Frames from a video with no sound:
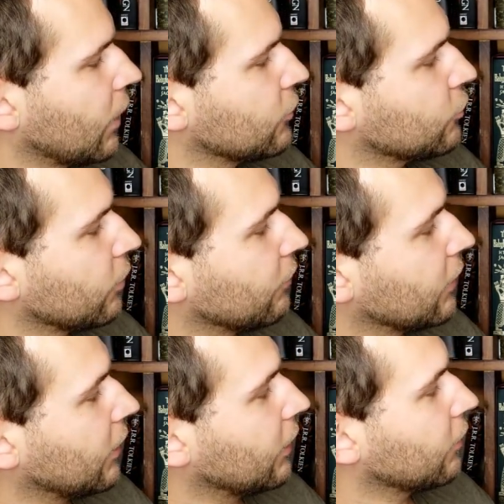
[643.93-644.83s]
sort of
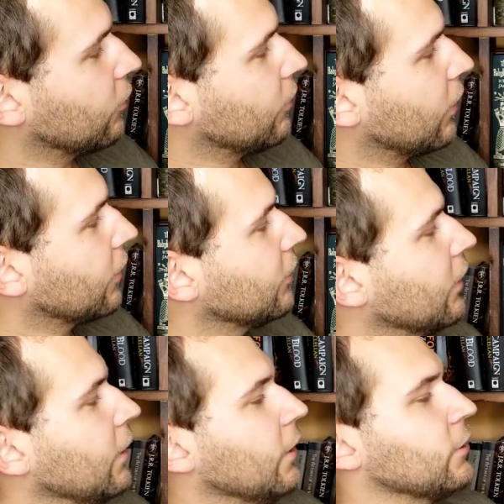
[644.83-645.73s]
thing kind of going on.
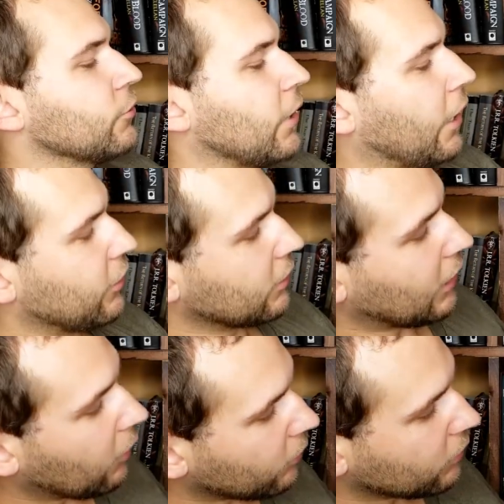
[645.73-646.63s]
So yeah, I think
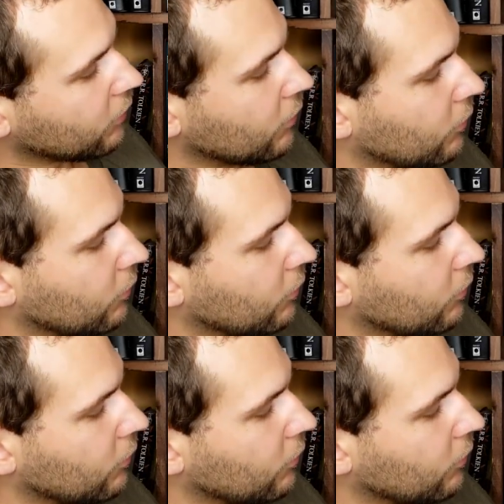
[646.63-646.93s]
that one